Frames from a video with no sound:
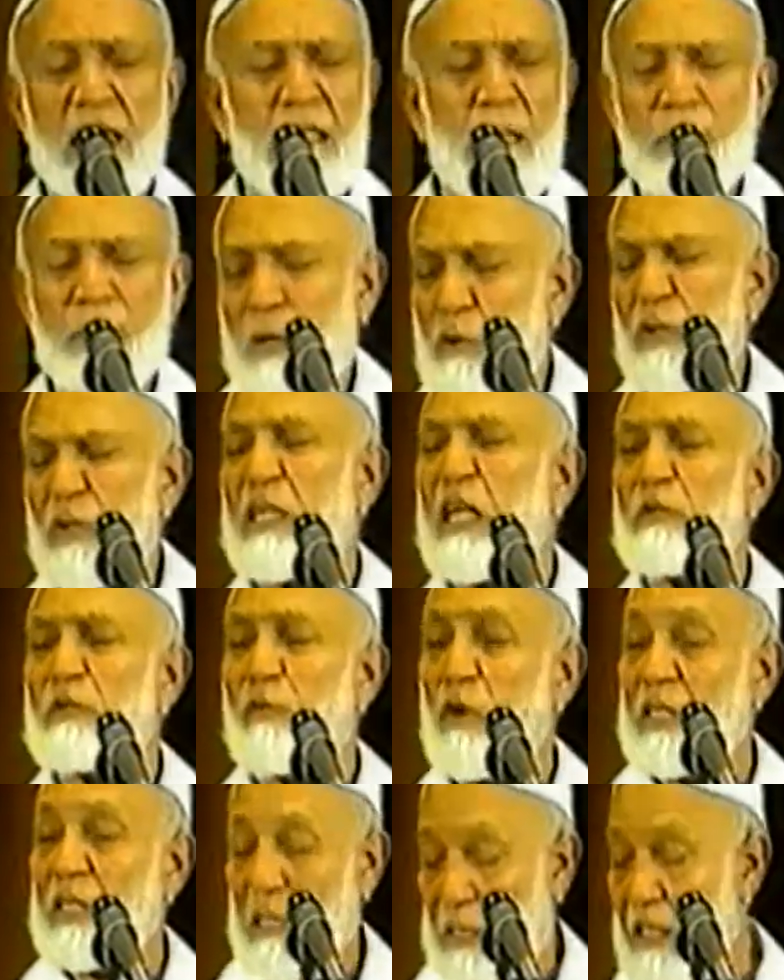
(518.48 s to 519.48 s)
accept that, look,
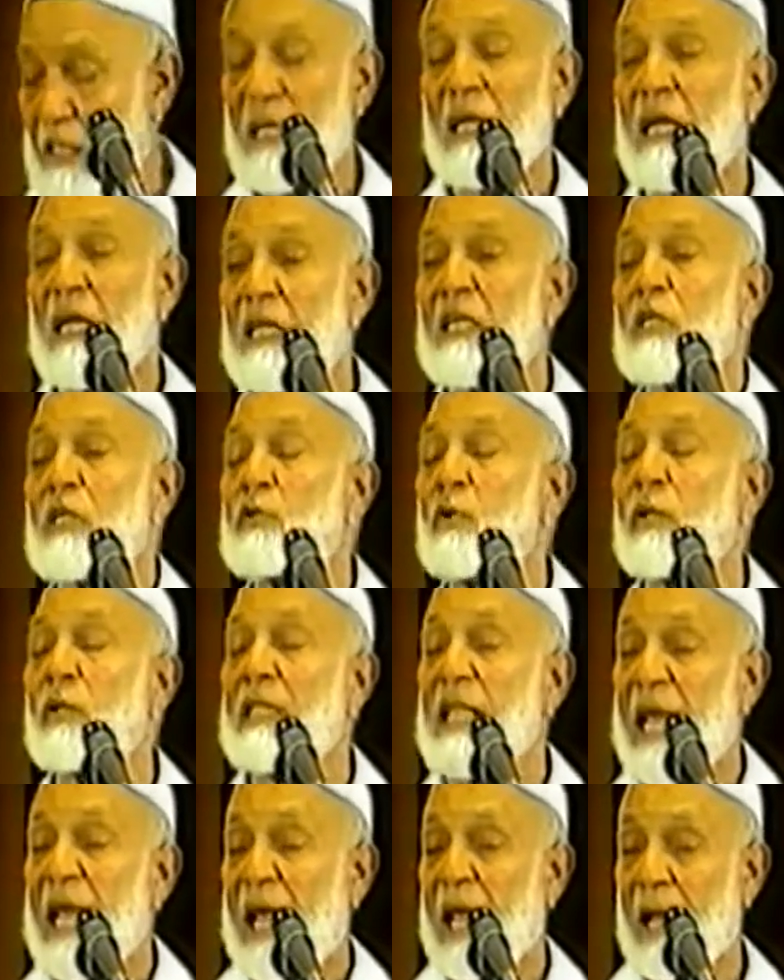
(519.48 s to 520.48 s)
this was, it is
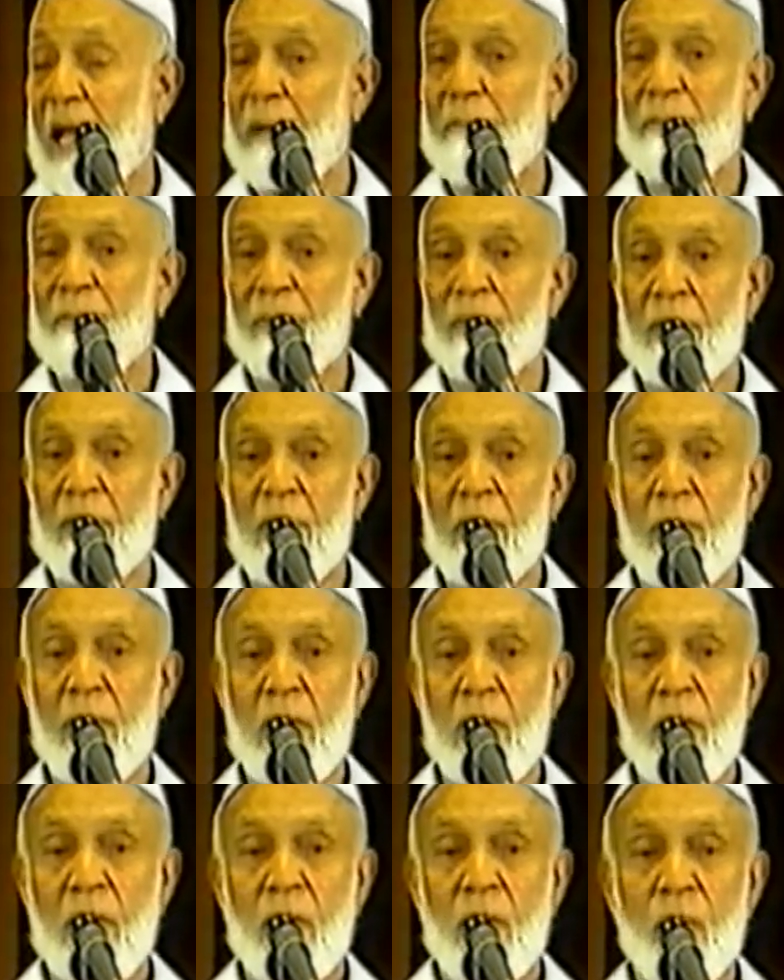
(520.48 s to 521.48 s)
not there.
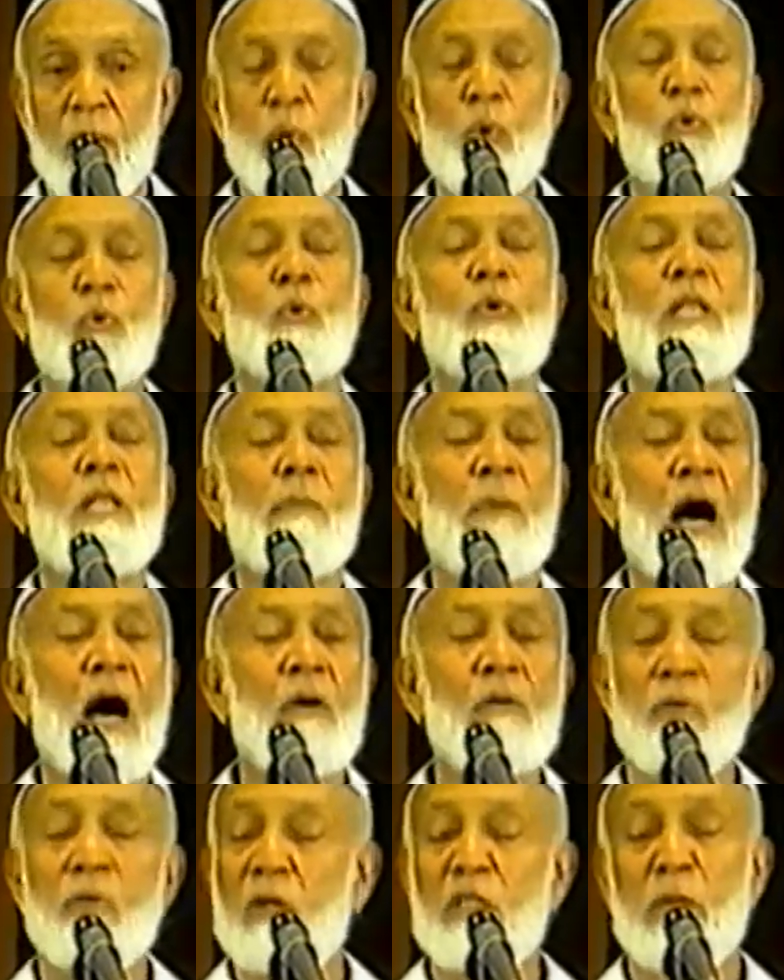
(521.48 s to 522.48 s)
Who took them
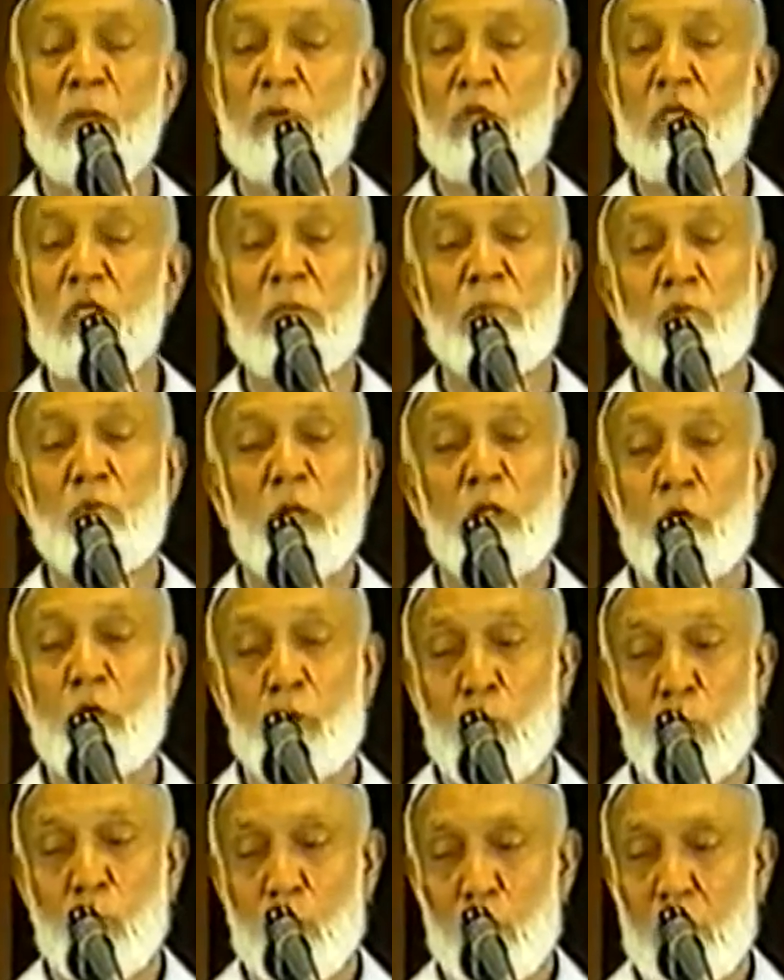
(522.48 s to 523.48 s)
out? Not the Muslims, not the
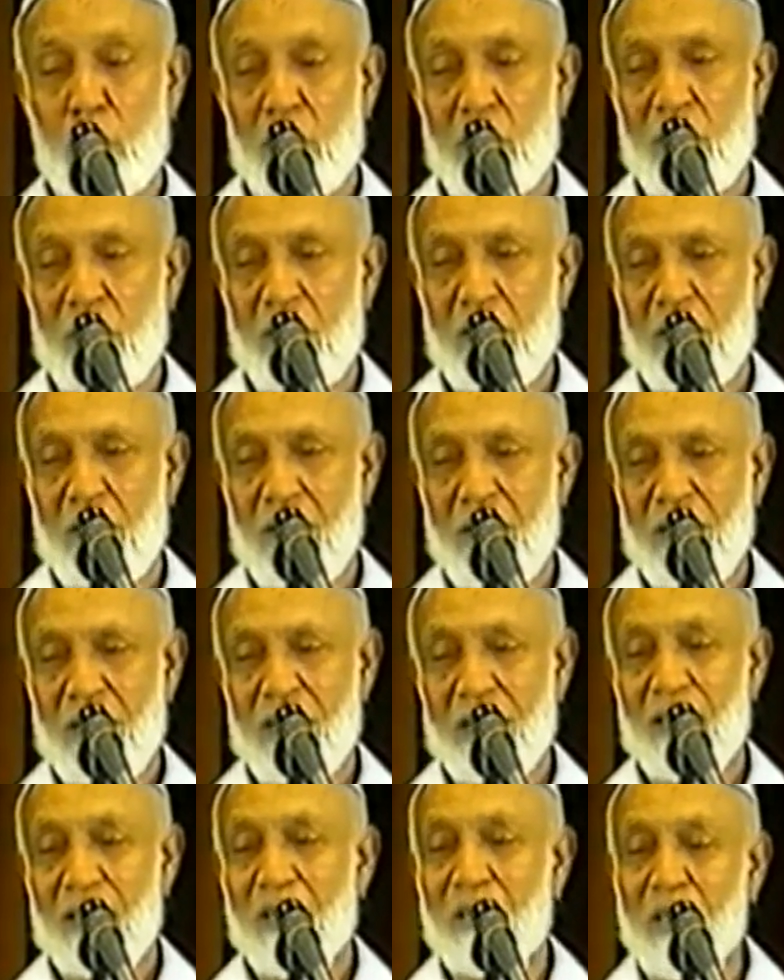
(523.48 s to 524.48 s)
Jews
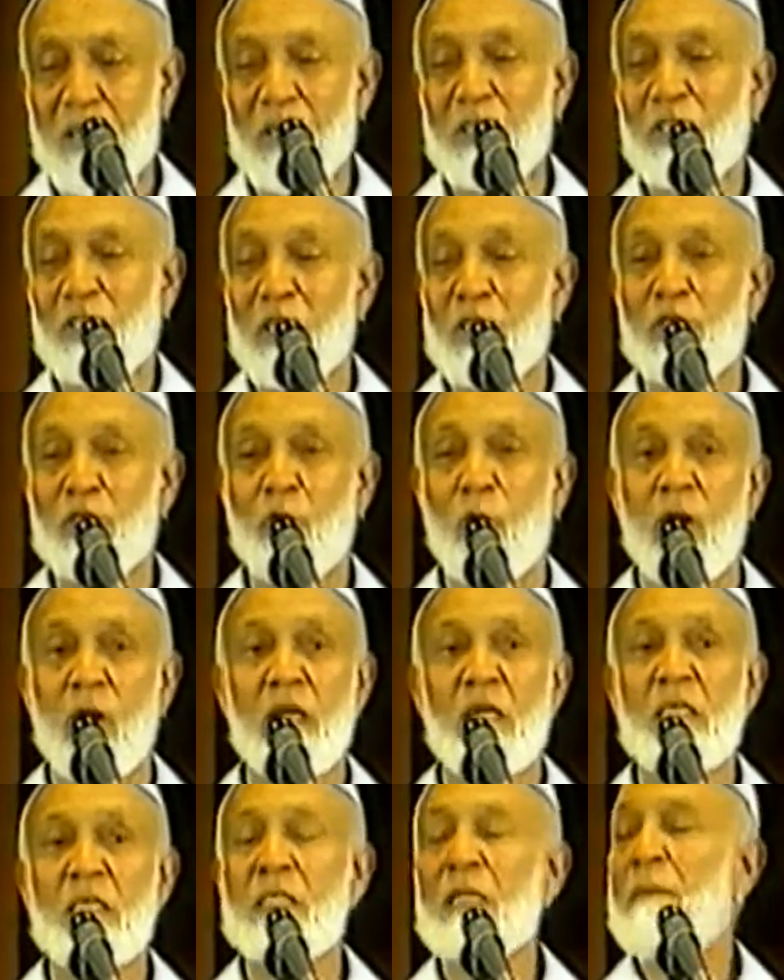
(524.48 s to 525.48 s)
the Christian
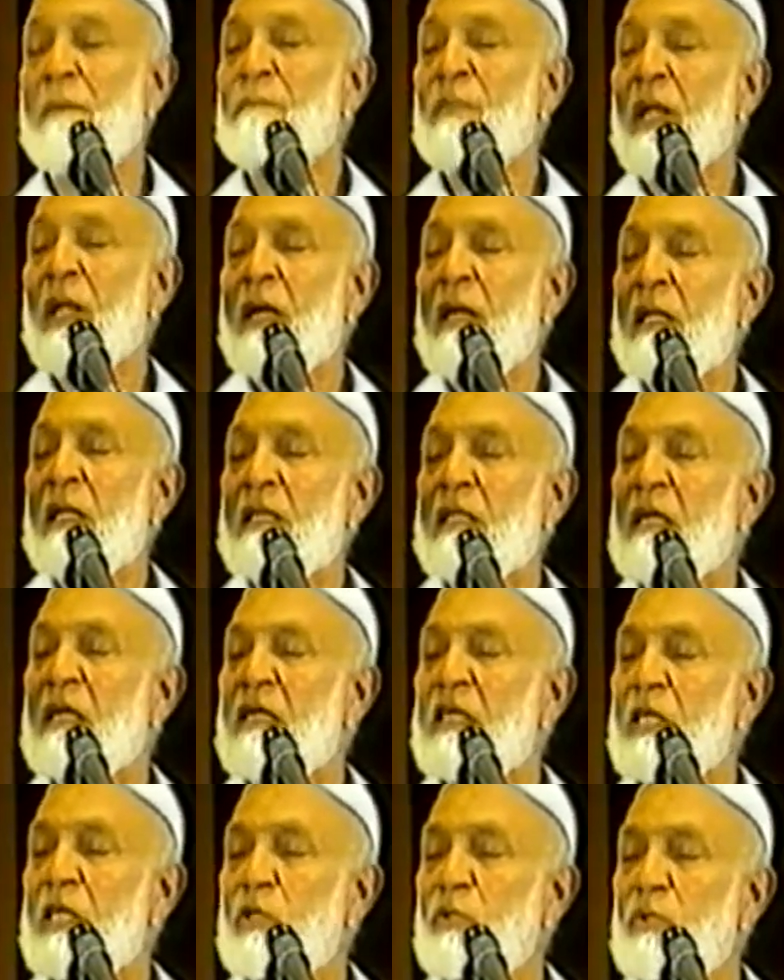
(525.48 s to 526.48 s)
scholars,
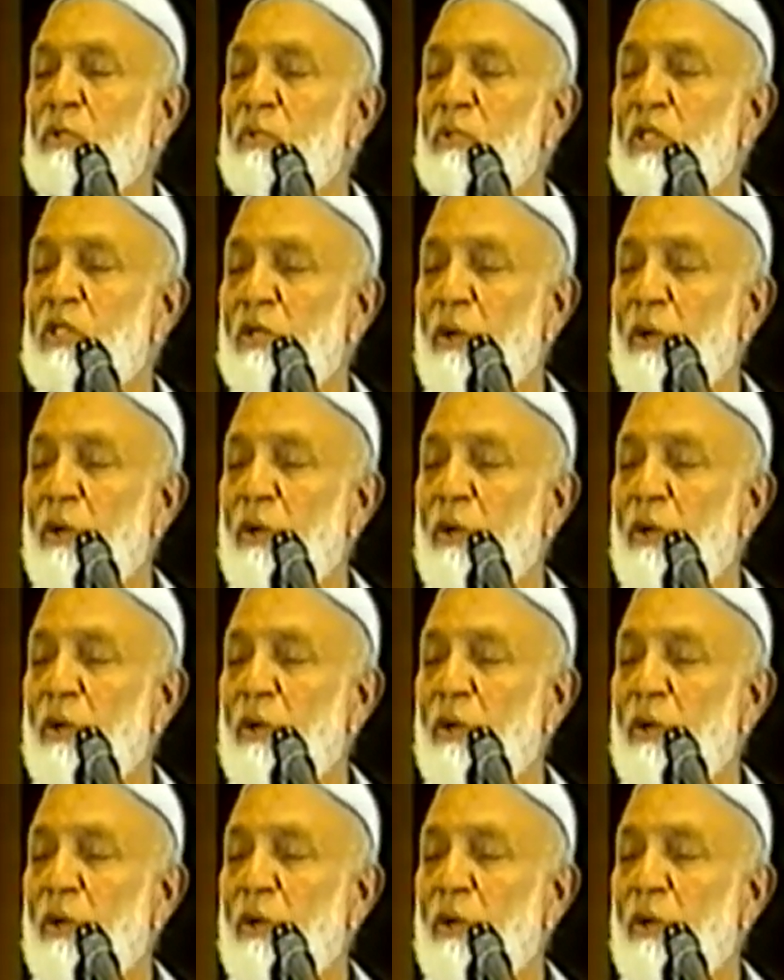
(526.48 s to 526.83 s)
32